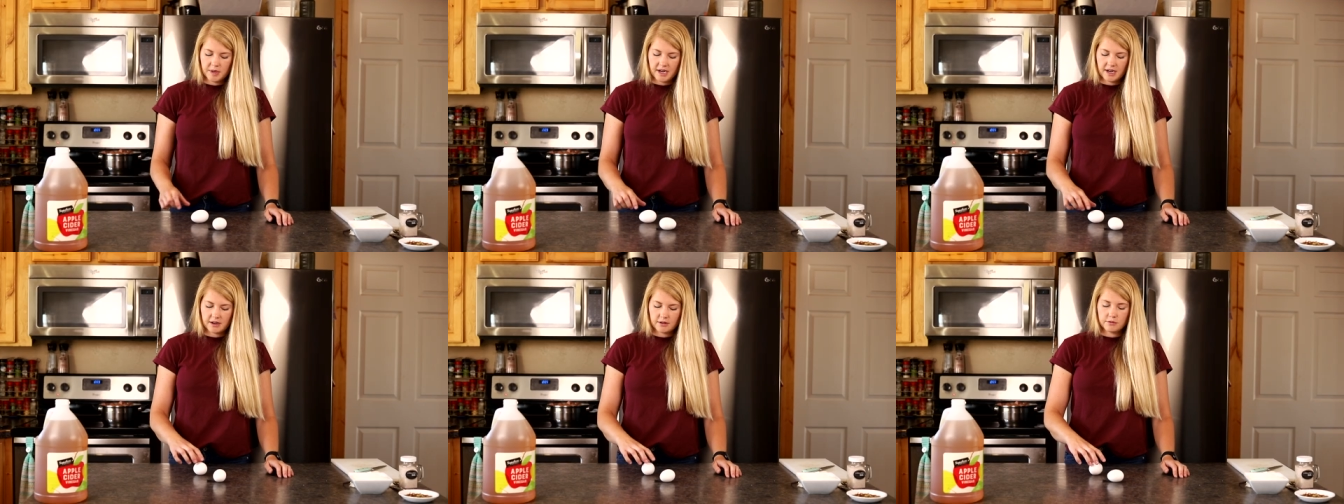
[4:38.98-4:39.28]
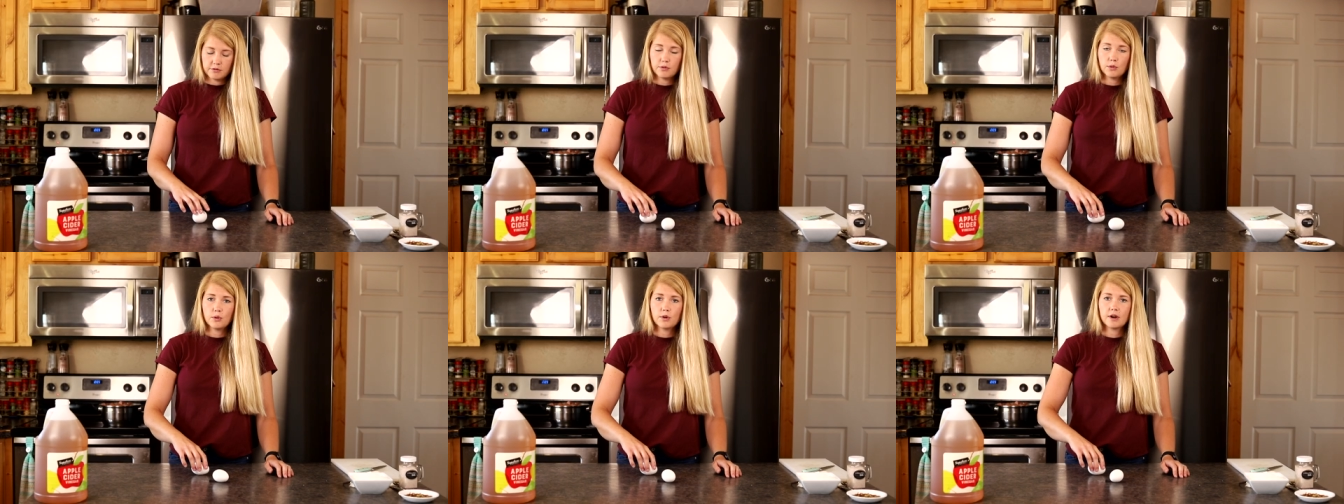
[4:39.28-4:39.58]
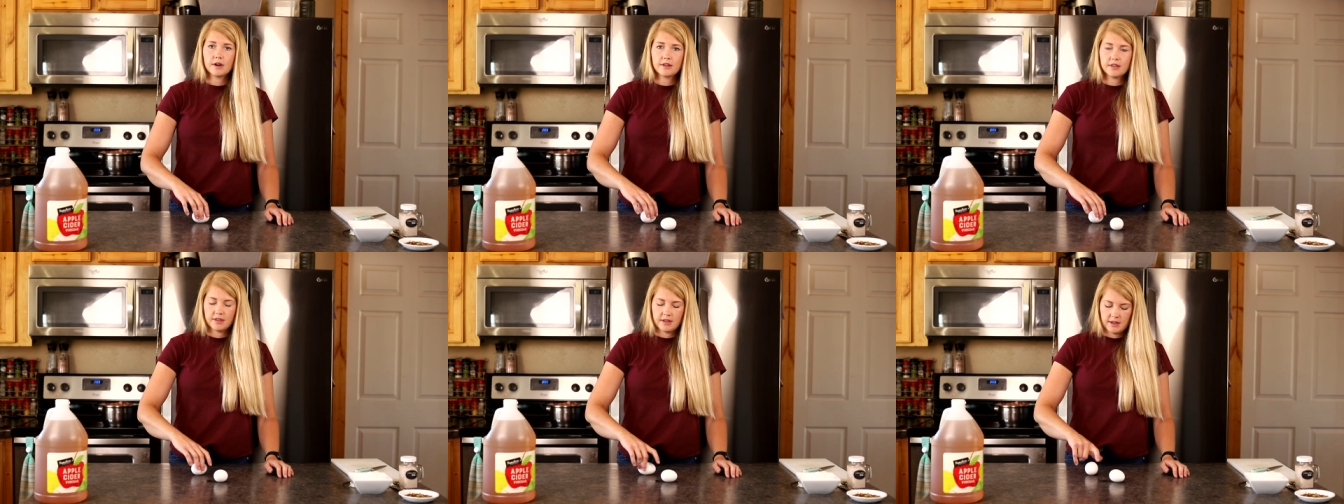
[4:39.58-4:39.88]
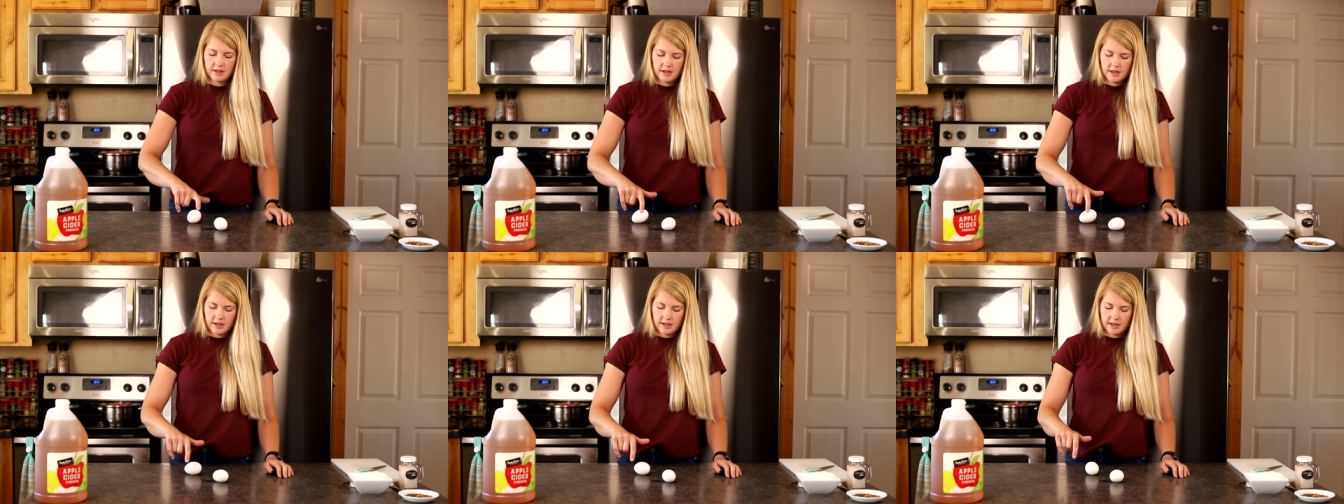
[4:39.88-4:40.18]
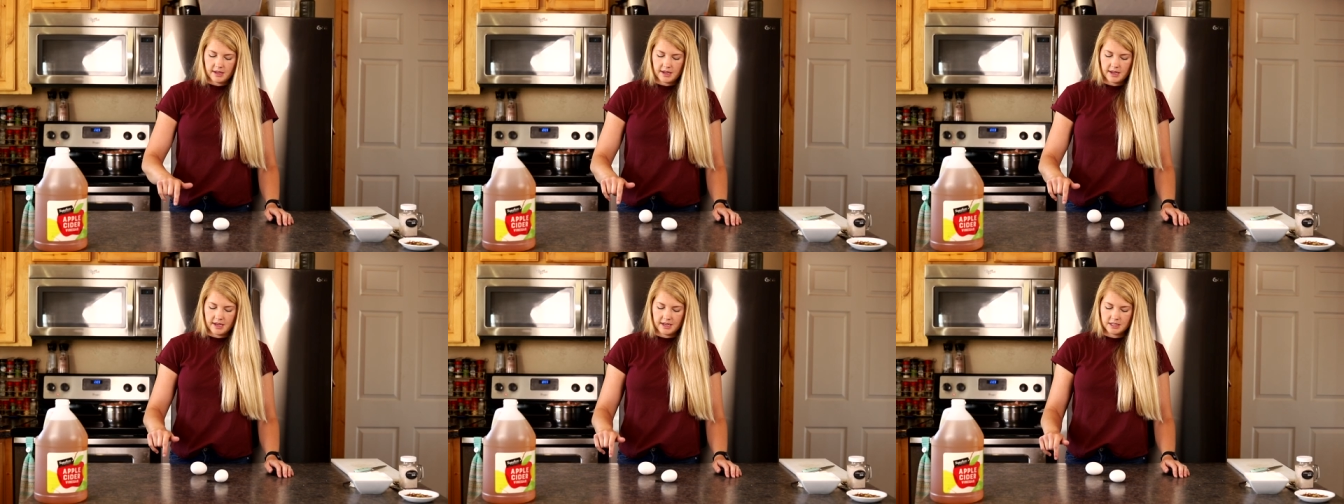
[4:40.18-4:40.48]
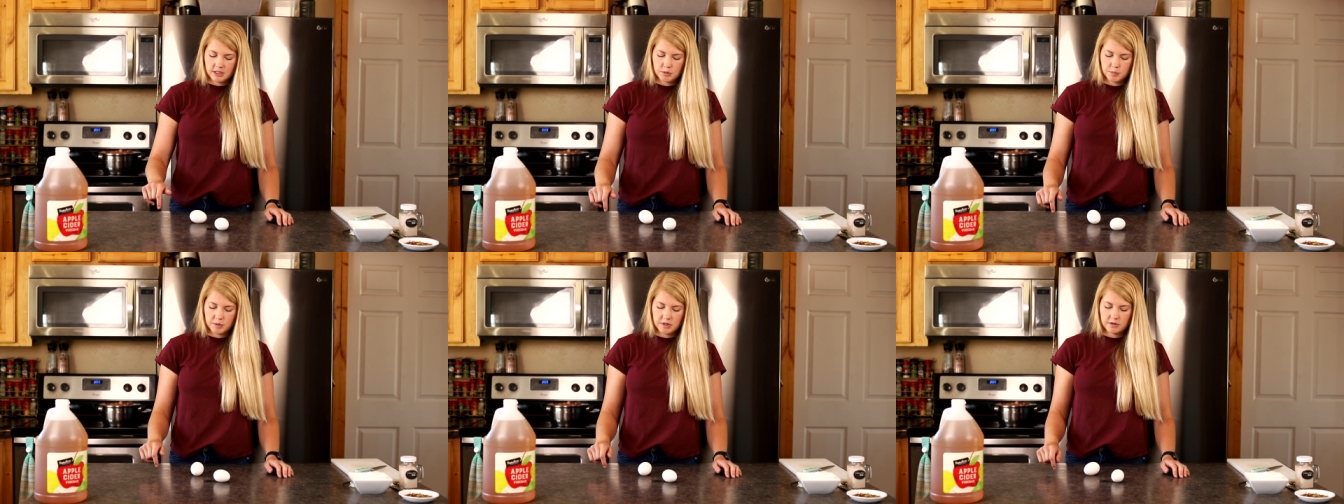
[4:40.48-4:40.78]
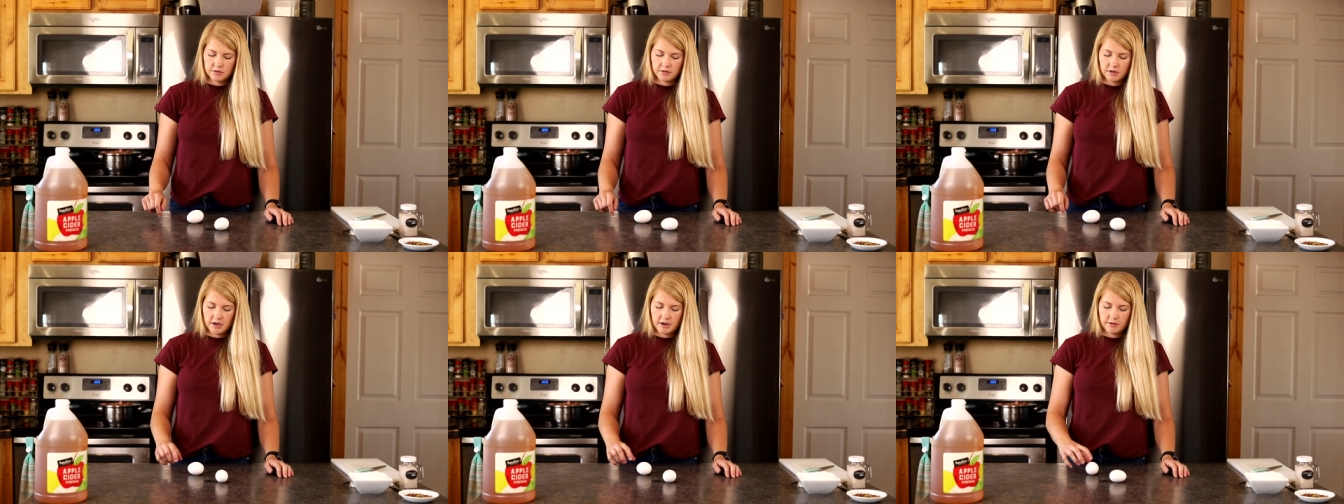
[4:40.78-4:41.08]
back and forth. It can't
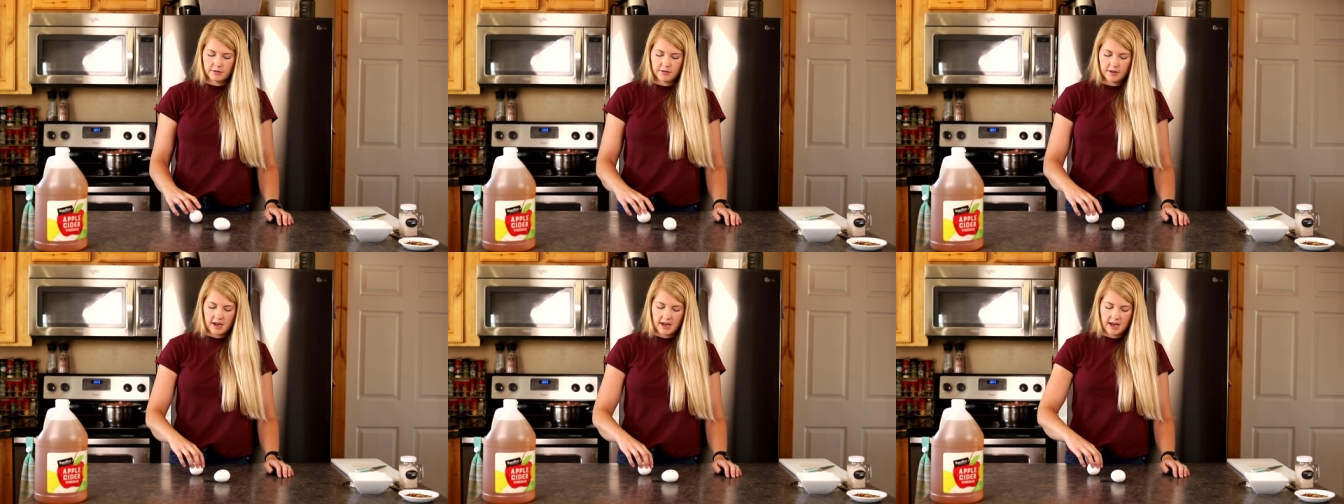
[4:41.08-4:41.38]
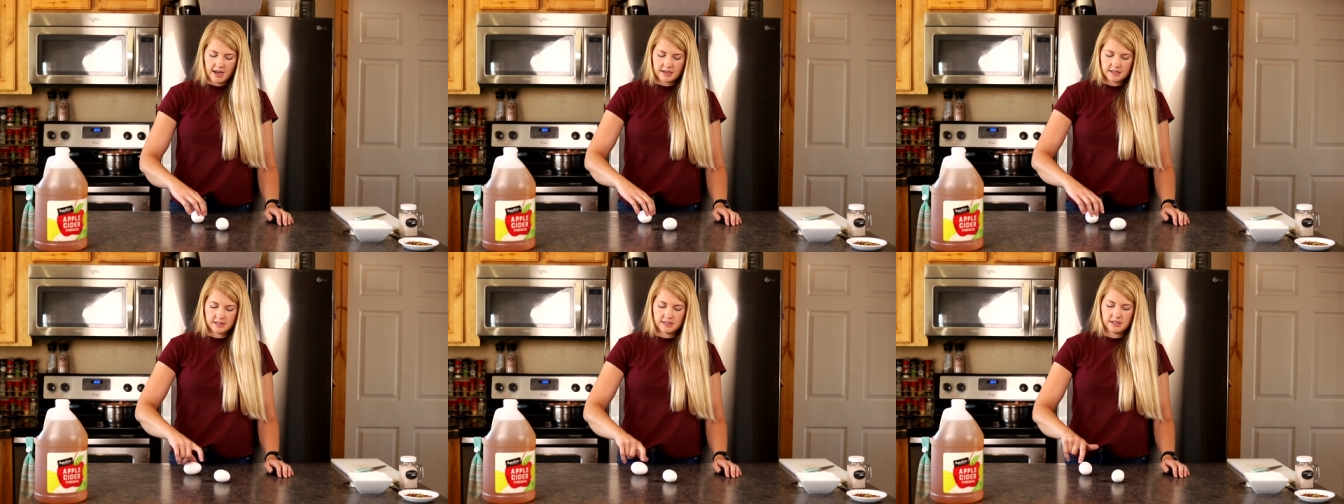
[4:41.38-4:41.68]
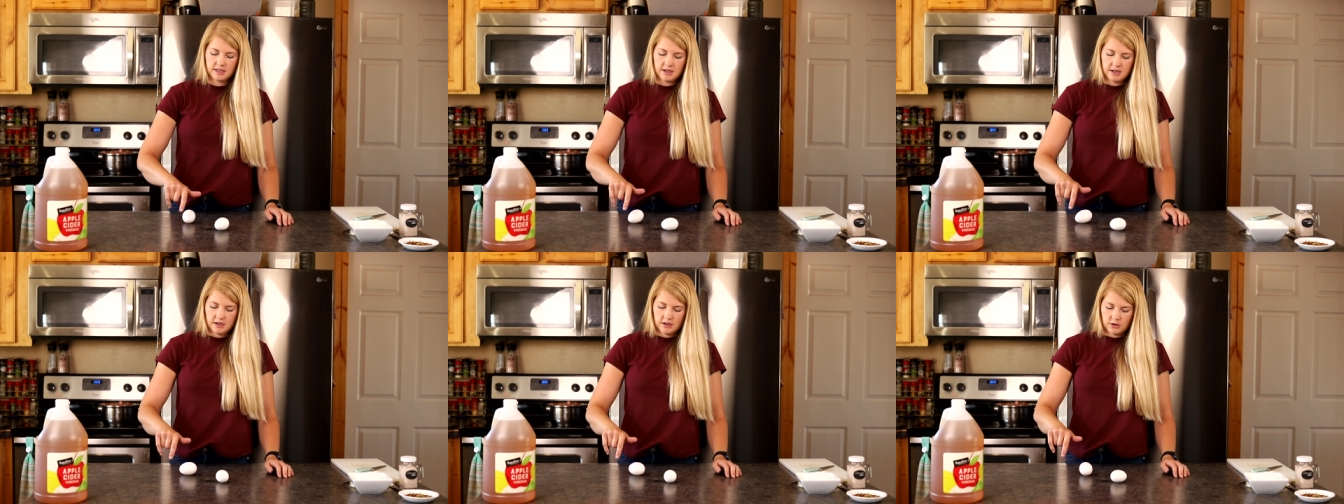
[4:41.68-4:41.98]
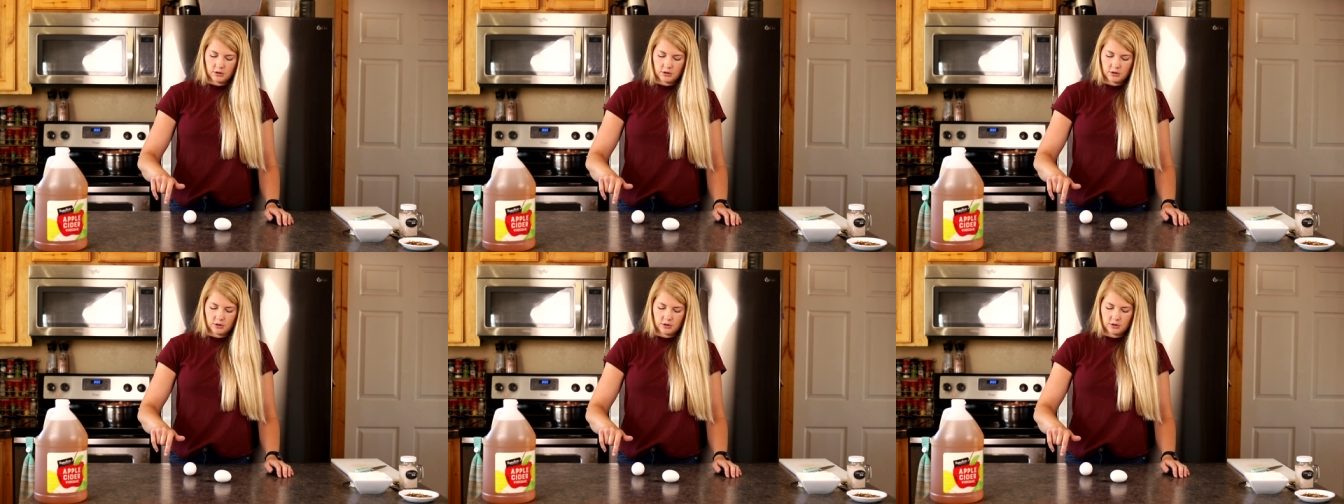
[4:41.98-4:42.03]
spin very fast.